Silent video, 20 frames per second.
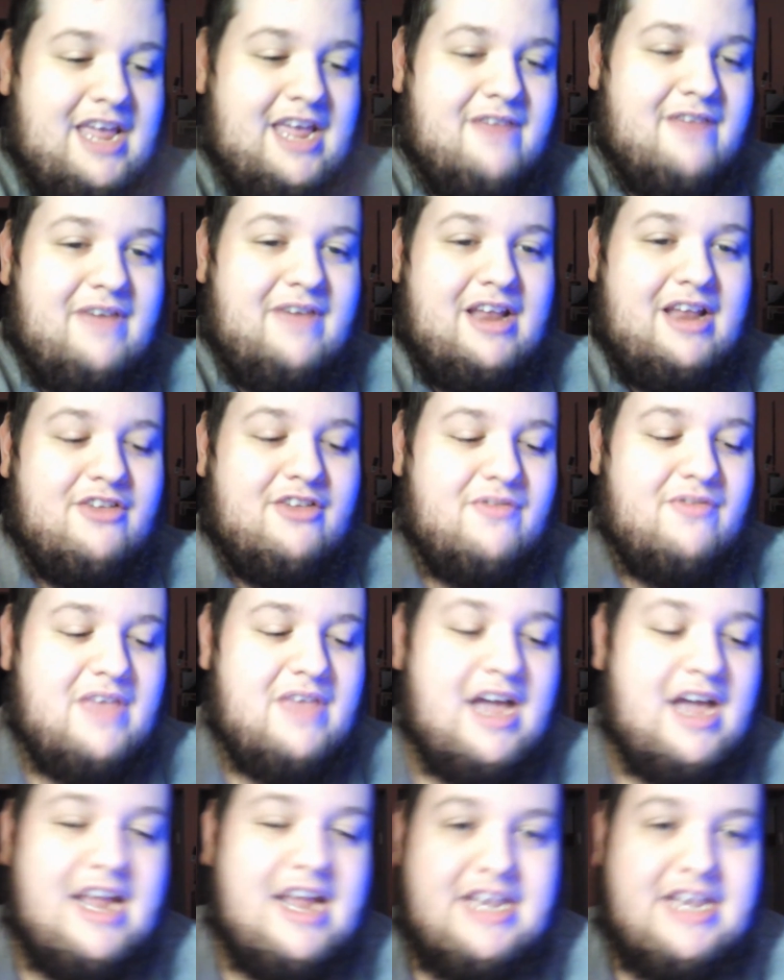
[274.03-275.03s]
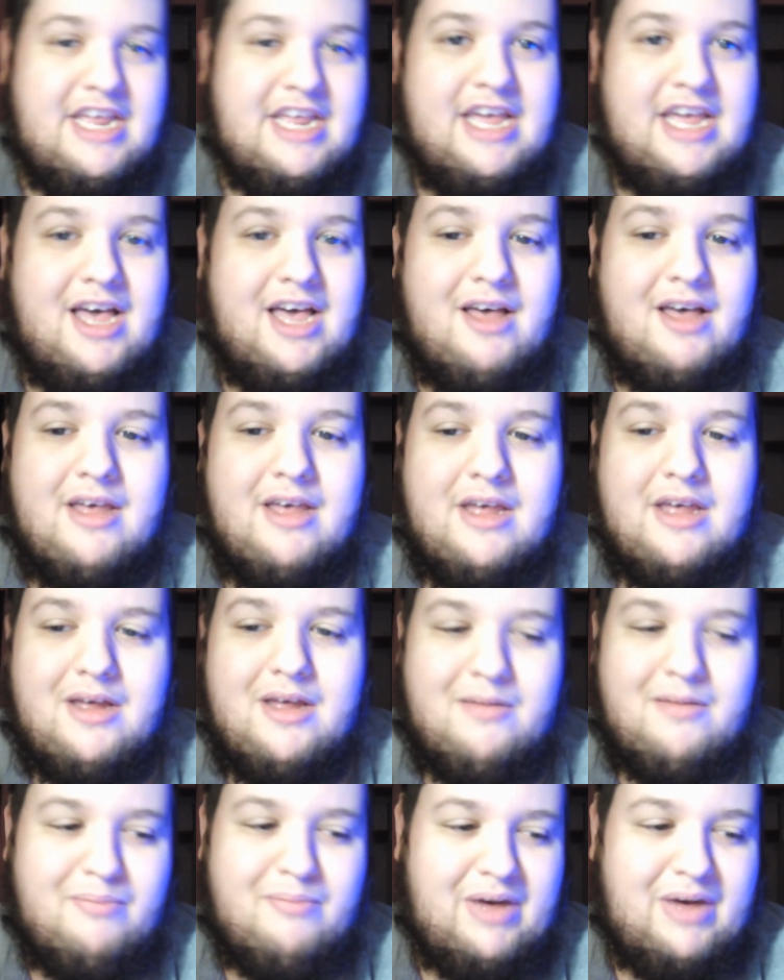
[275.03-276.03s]
advantage of the idea,
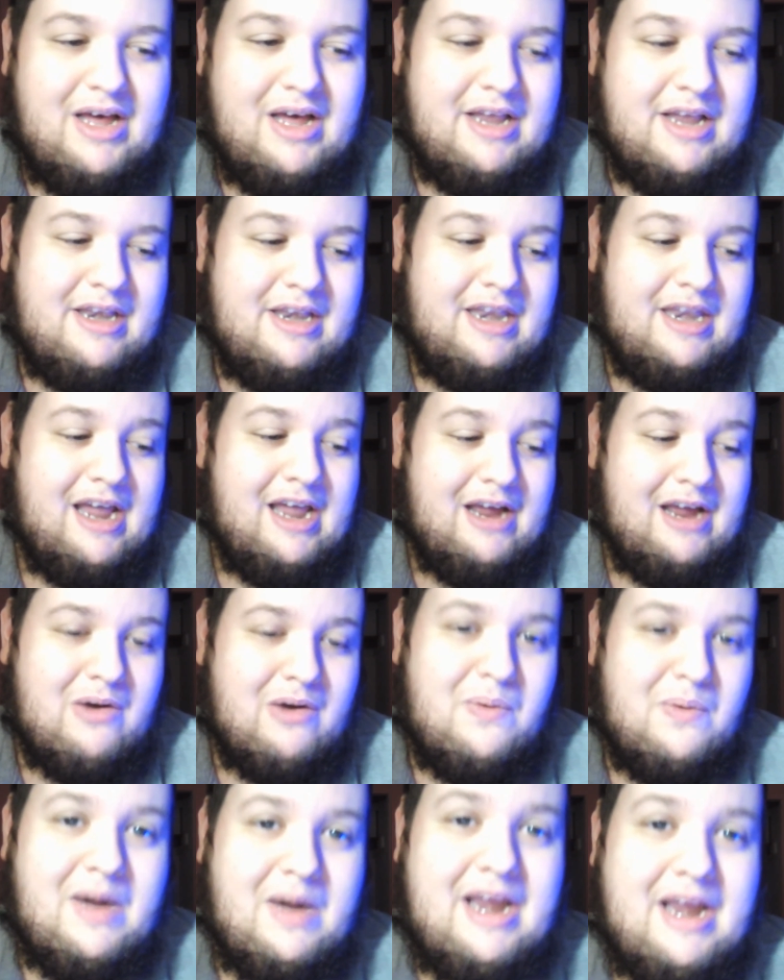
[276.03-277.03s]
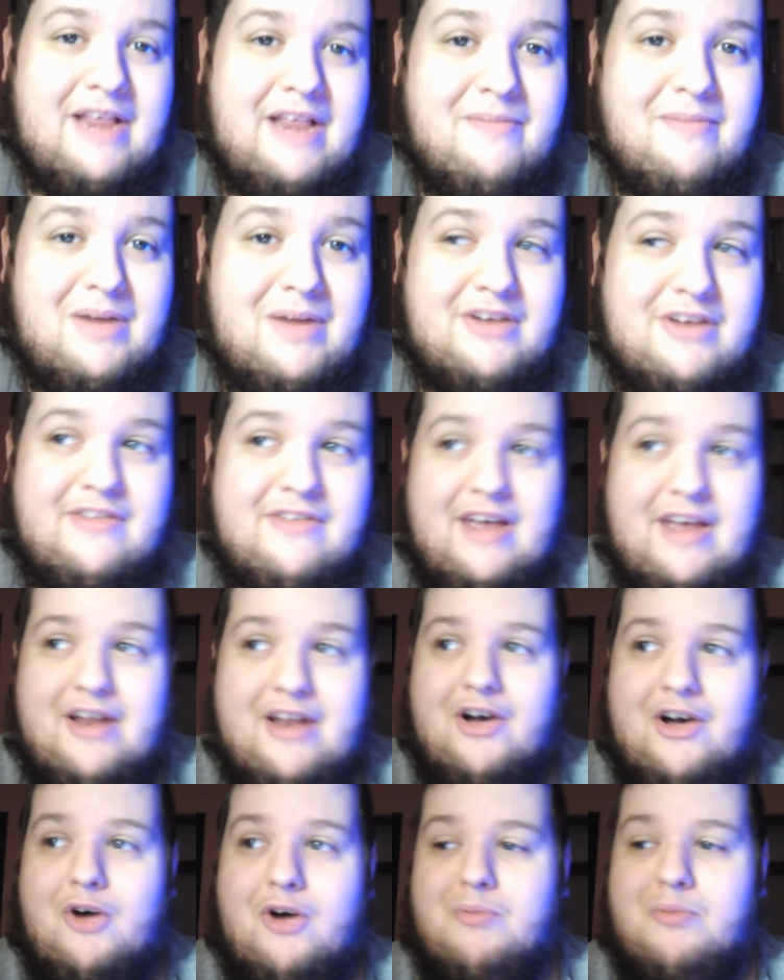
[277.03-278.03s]
but not quite as much as
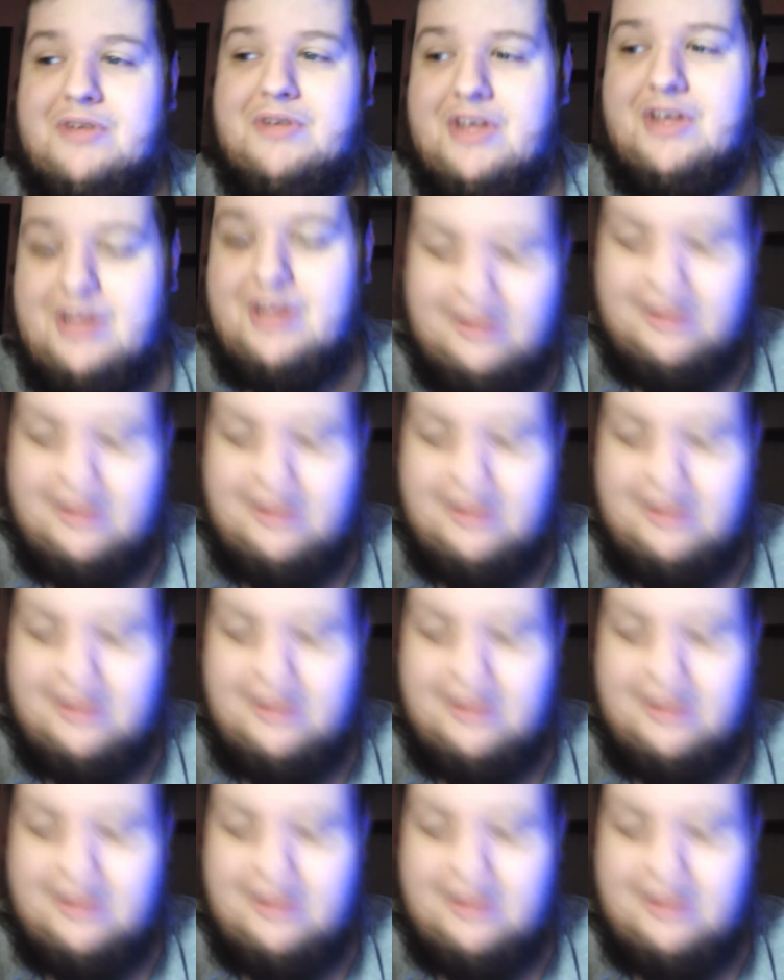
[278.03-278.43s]
I'd hoped.